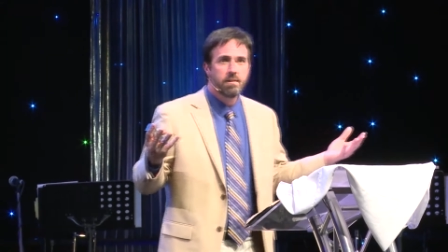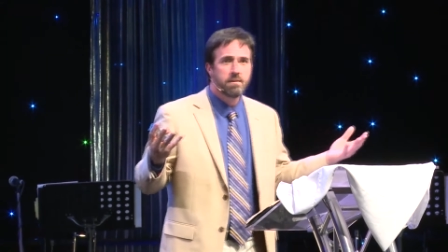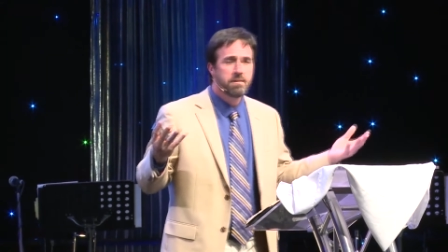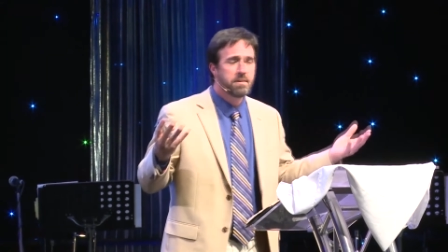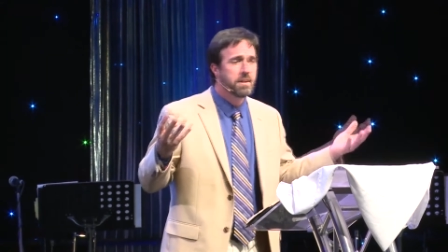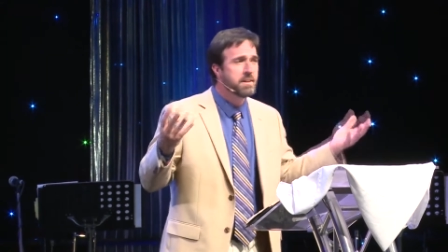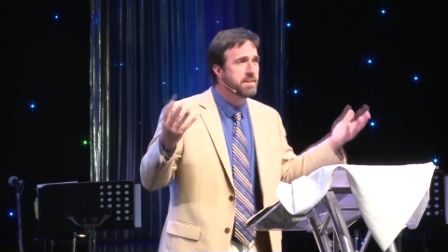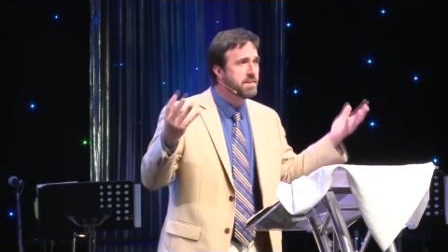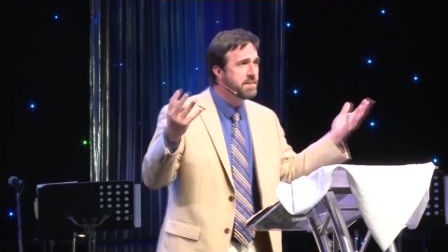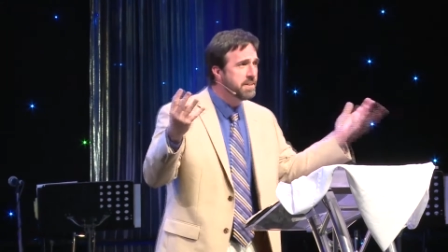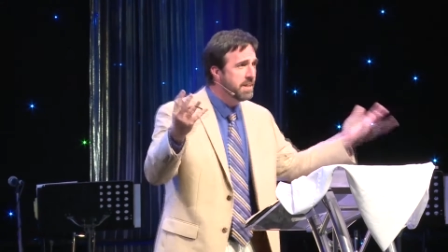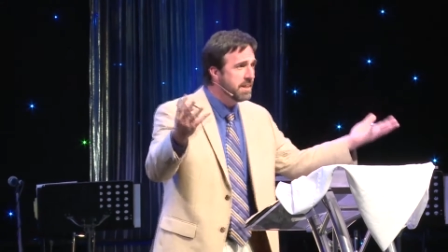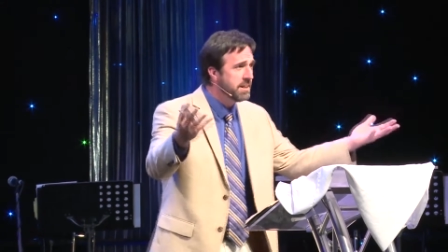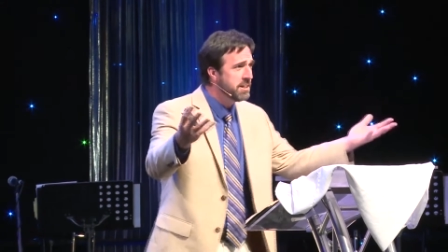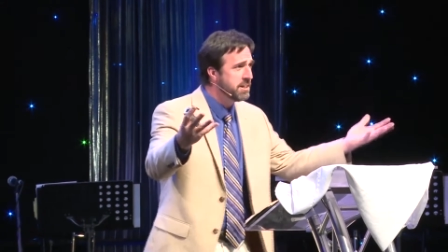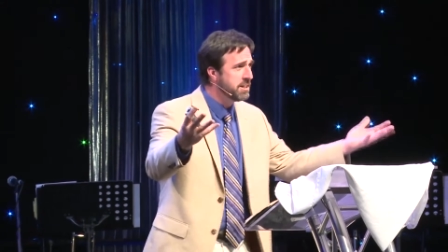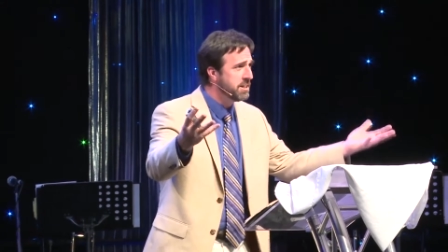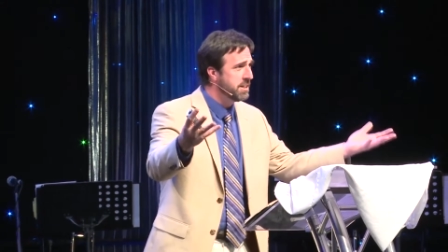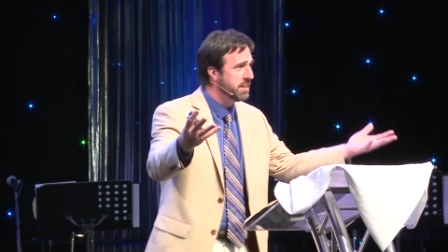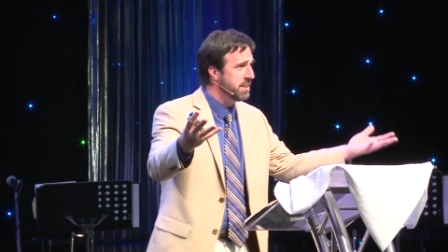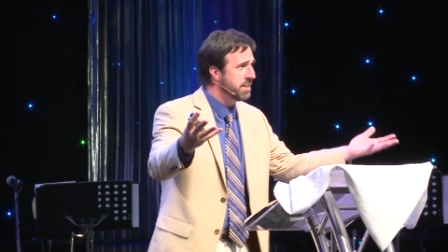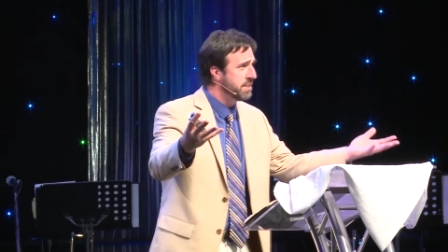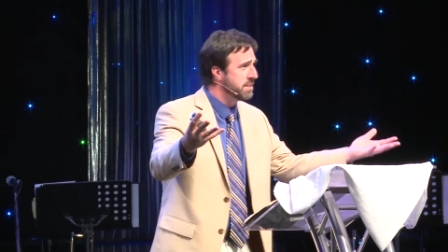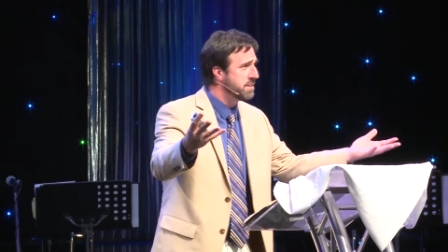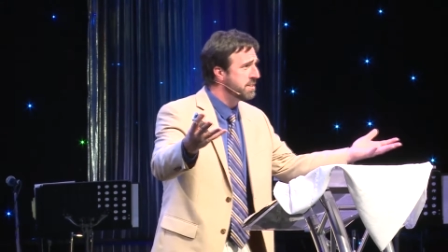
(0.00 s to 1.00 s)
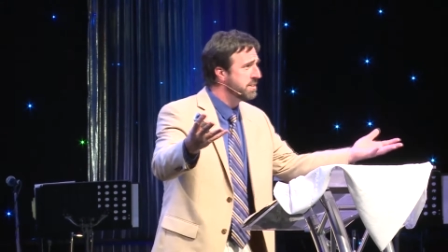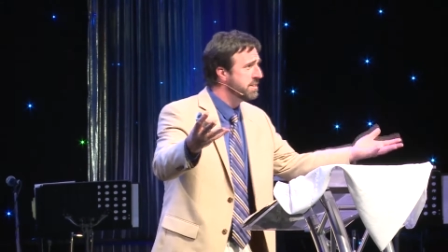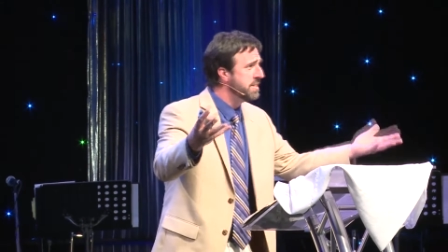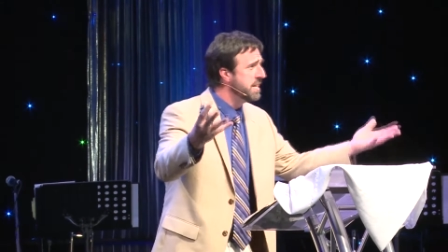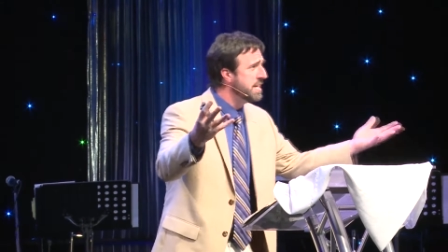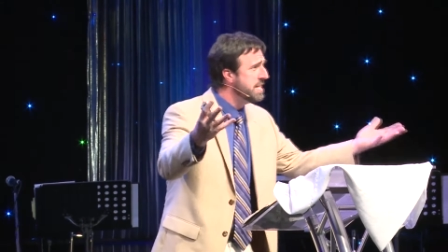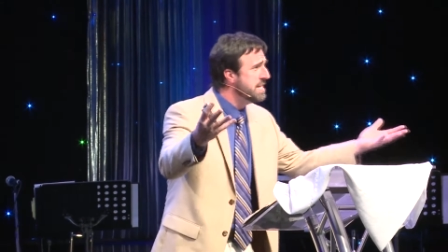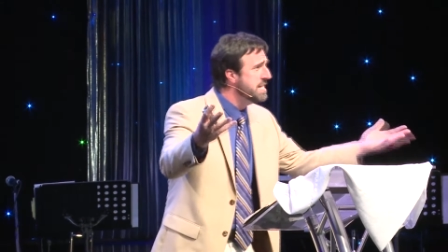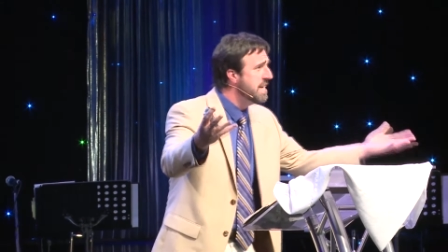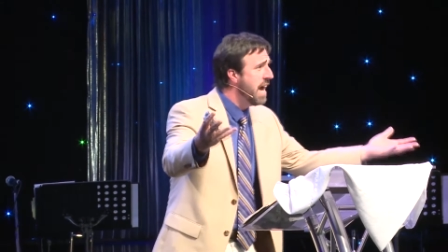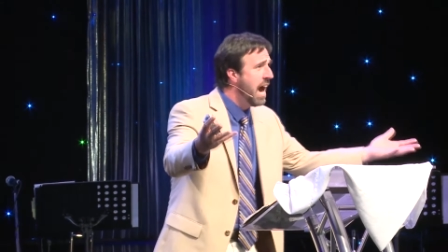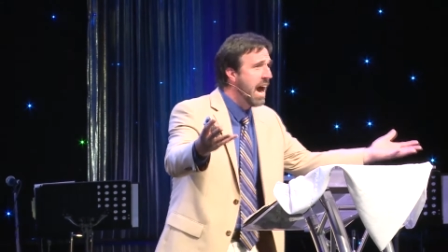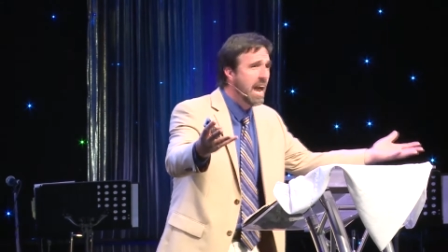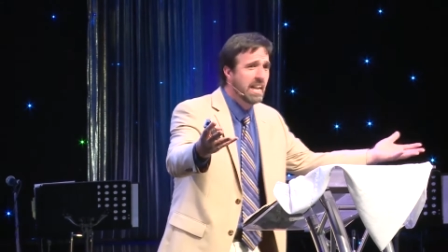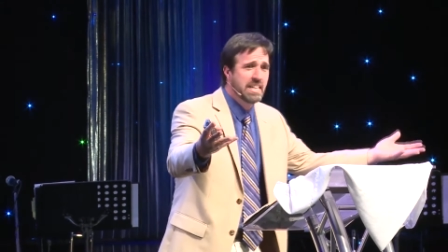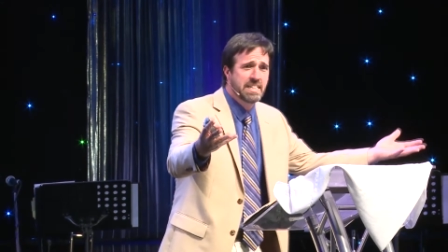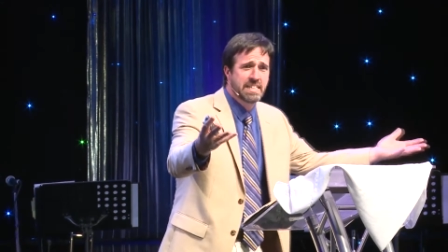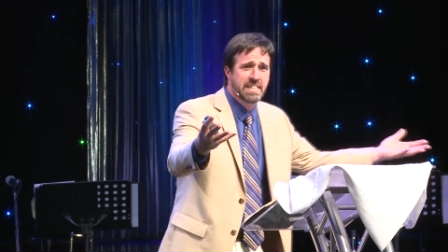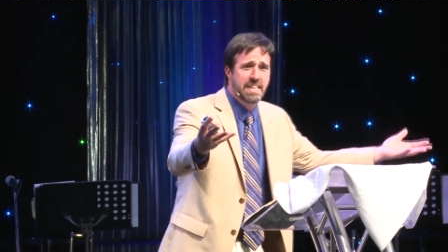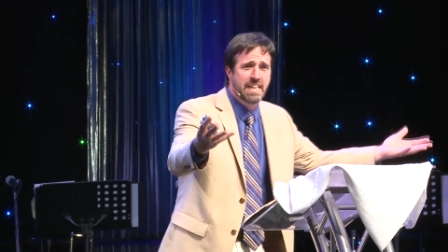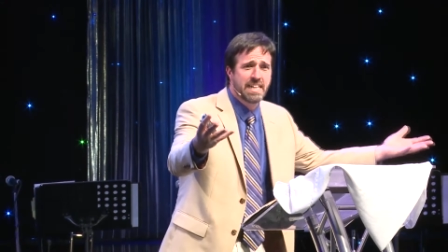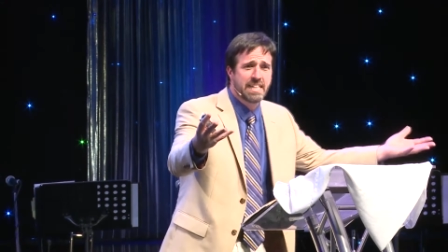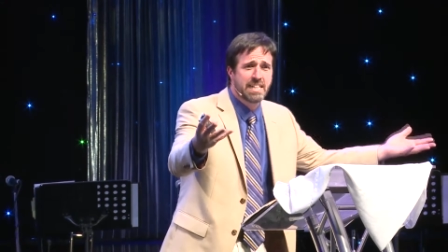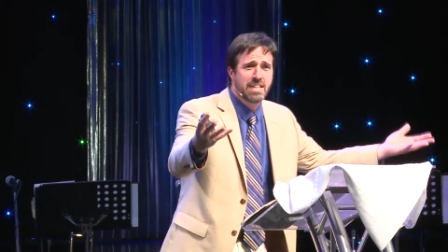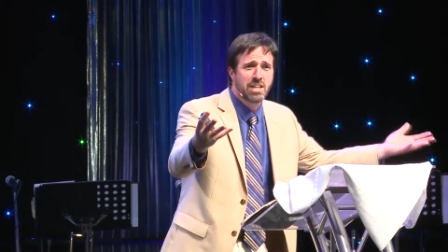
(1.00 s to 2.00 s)
The dishes did not
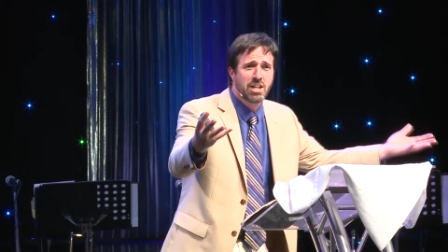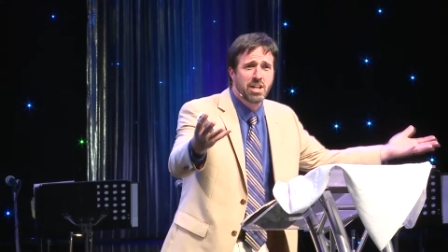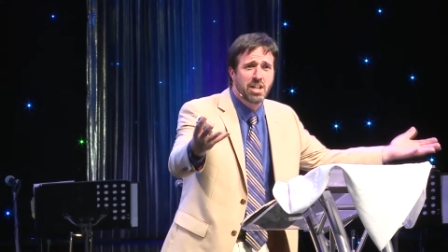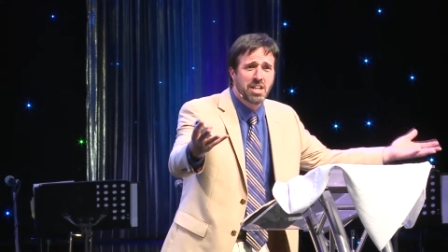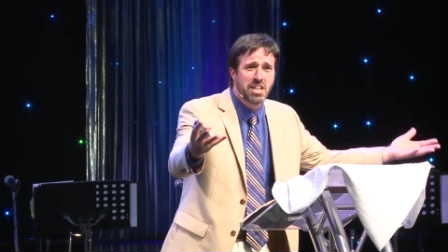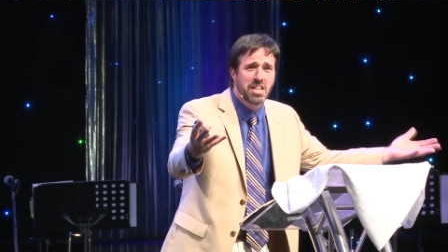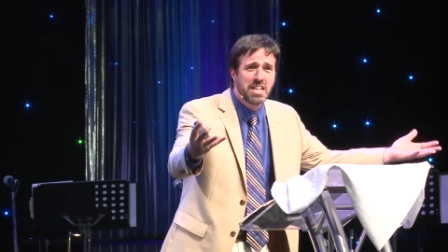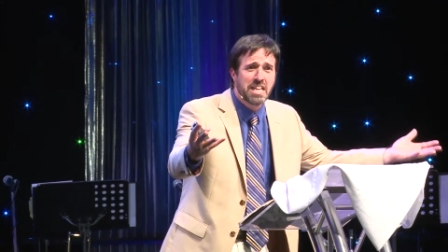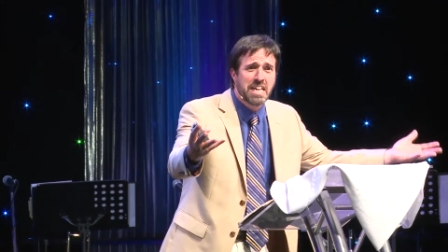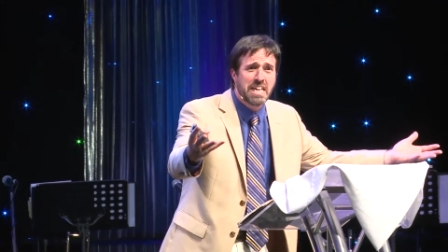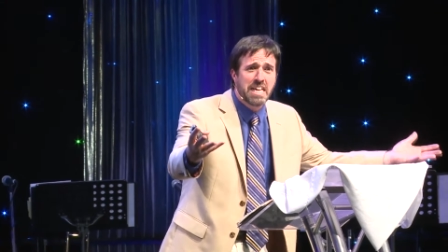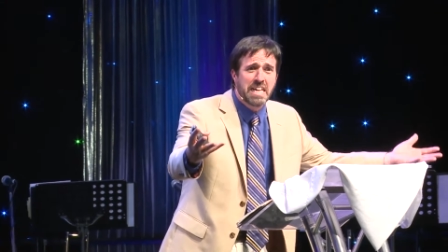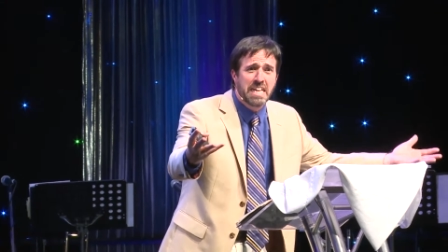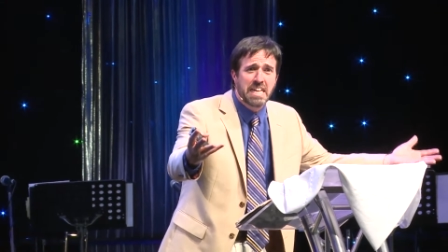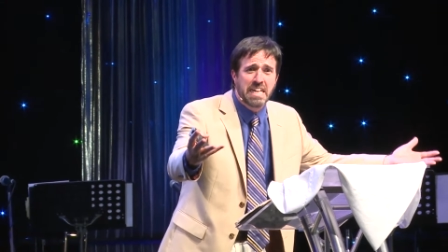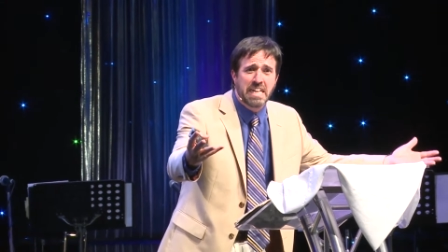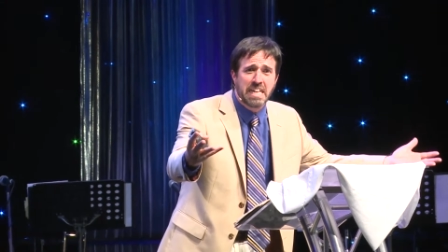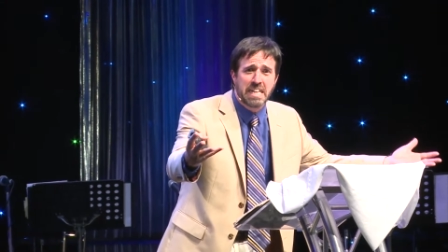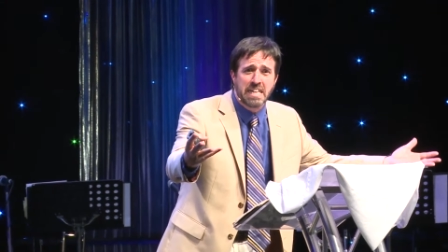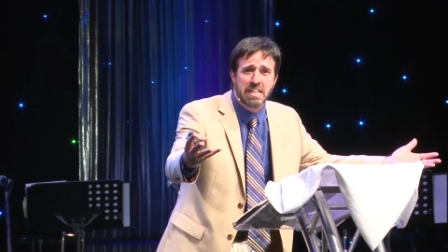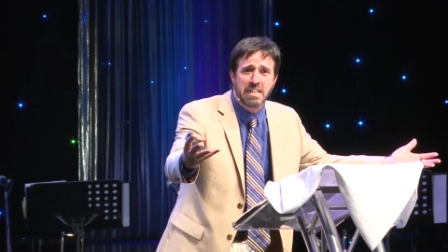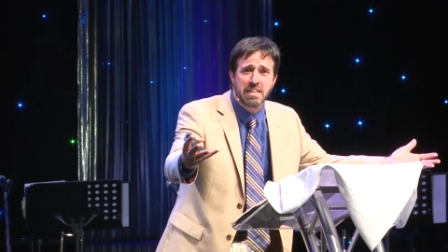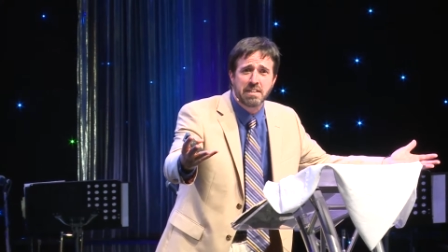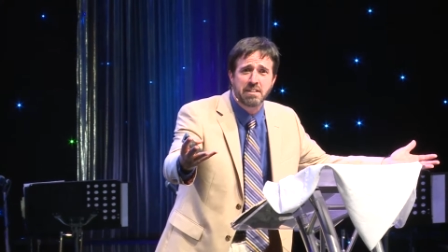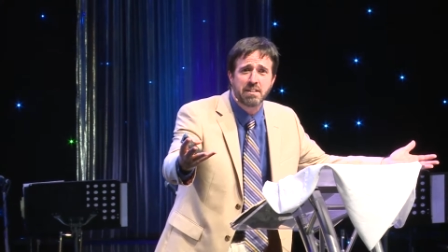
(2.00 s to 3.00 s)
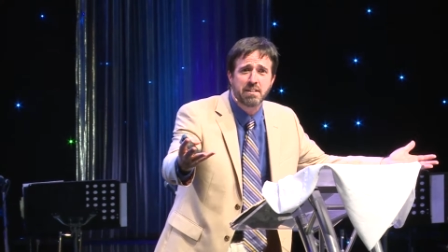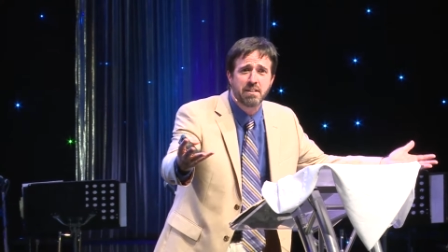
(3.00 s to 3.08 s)
get clean.